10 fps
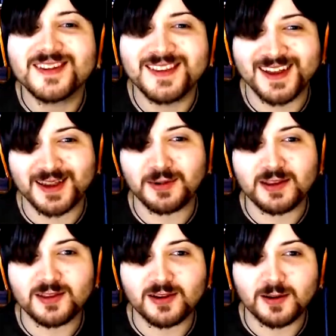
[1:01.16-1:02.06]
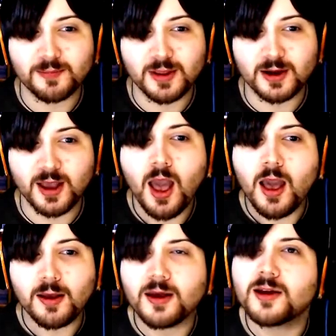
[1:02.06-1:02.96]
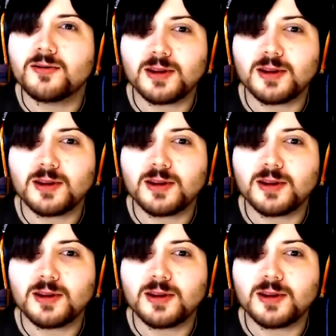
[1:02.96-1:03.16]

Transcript: Another wee dirt block. I really